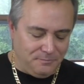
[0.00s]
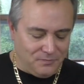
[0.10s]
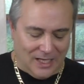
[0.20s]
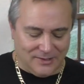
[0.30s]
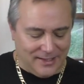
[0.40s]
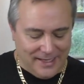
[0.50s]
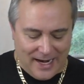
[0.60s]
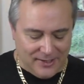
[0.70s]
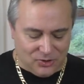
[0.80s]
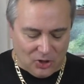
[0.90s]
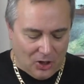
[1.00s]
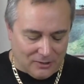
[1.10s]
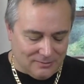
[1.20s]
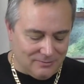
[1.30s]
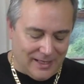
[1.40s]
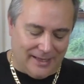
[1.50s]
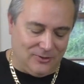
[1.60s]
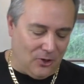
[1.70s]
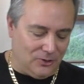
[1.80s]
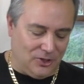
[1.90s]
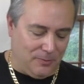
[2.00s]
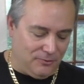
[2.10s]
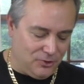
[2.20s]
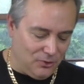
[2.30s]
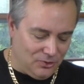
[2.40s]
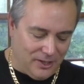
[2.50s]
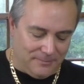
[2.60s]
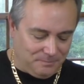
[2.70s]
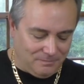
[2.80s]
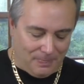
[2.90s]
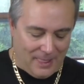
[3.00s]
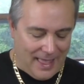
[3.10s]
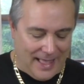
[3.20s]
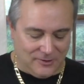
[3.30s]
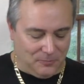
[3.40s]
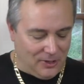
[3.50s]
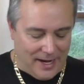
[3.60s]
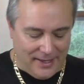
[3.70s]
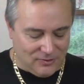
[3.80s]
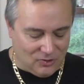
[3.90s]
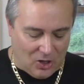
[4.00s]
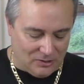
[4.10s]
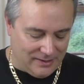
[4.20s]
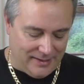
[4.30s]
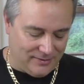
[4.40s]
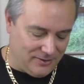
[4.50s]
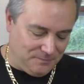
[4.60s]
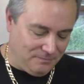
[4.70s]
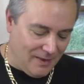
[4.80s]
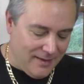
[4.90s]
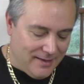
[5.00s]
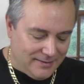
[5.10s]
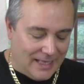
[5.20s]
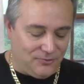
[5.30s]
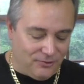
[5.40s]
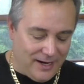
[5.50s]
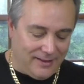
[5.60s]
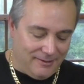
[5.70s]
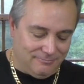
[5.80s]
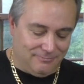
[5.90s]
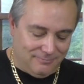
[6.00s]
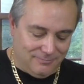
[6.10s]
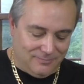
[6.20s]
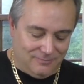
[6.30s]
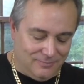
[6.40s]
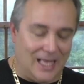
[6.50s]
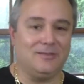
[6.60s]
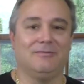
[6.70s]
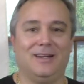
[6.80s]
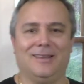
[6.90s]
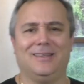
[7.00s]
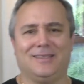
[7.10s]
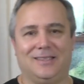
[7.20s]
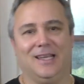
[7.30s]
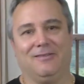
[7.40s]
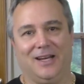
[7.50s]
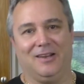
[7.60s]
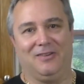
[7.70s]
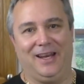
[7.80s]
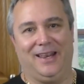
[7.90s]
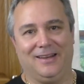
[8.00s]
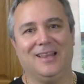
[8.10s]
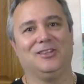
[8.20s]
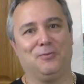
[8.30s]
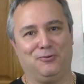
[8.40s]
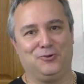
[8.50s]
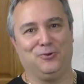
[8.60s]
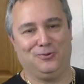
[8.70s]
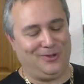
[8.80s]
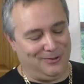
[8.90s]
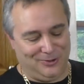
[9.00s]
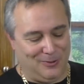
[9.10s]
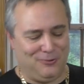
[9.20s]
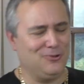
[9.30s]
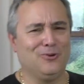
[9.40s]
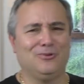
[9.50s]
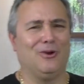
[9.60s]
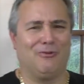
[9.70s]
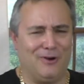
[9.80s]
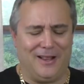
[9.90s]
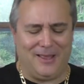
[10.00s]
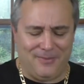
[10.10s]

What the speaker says: Doesn't need any salt. Like I told you, the prosciutto adds plenty of saltiness. That's really the secret ingredient. The prosciutto. The prosciutto really